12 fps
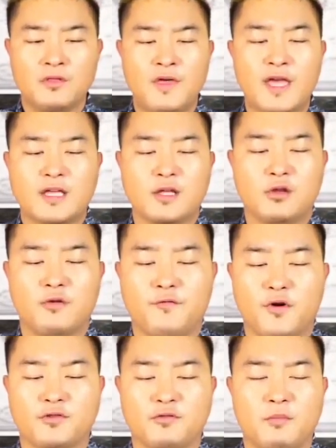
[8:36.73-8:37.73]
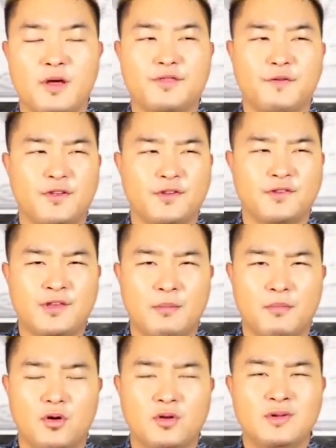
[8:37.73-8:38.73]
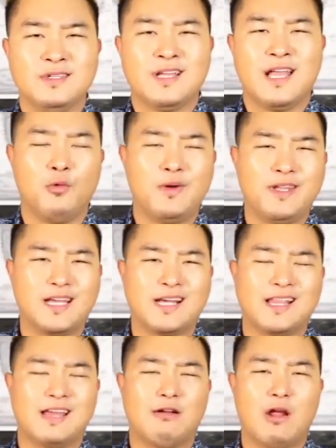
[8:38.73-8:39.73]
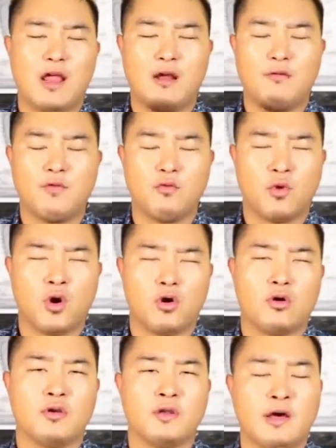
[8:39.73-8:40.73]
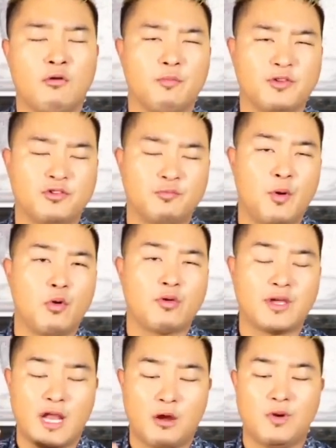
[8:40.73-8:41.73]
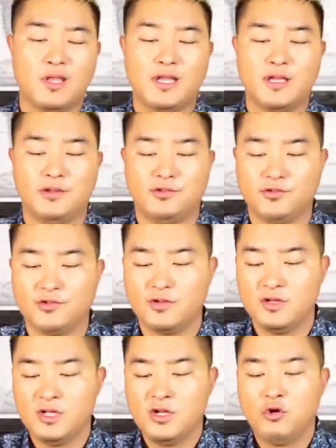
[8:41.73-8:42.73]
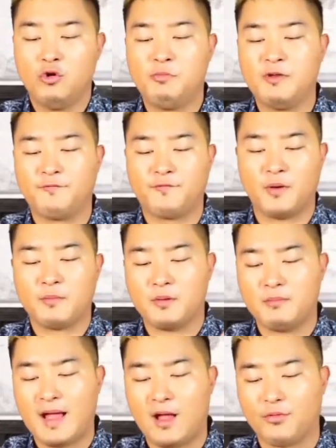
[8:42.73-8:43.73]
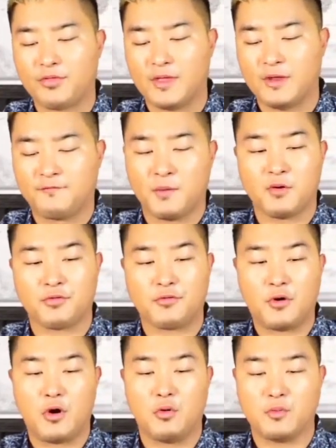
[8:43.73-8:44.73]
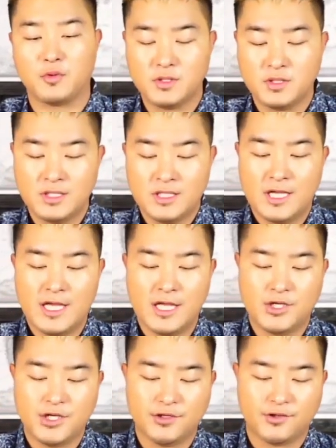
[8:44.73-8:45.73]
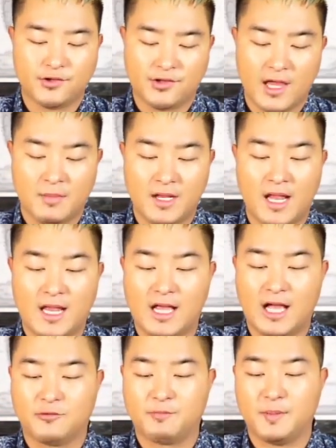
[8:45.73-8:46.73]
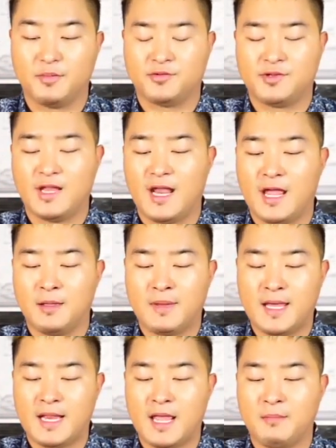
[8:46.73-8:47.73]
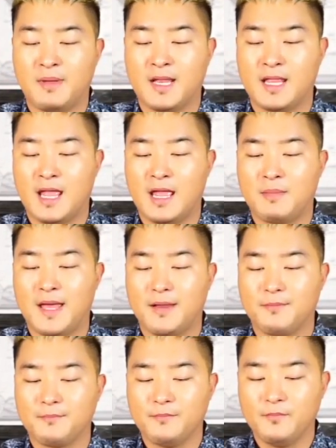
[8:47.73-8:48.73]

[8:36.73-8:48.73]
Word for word: Thank you, Lord, for this month of December. And we declare every word that will be spoken and released will be from your mouth and from your throne. In Jesus' name. And all of God's people said, amen, amen, and amen.